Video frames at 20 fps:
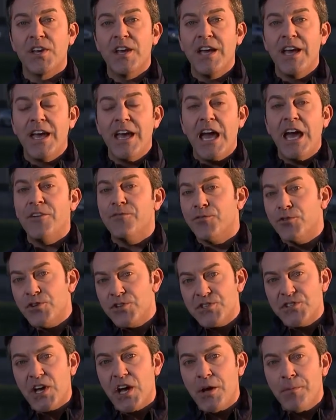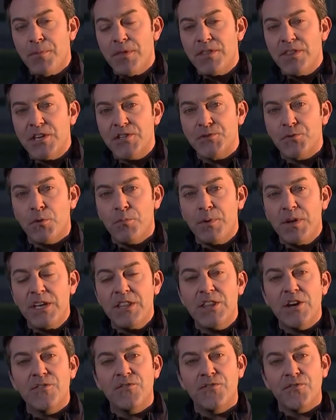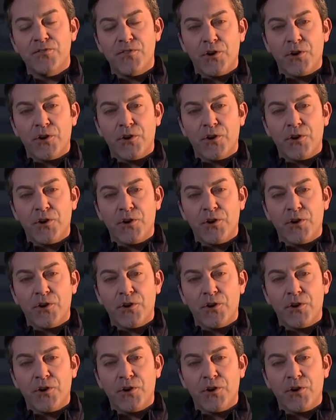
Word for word: And for some, this will be the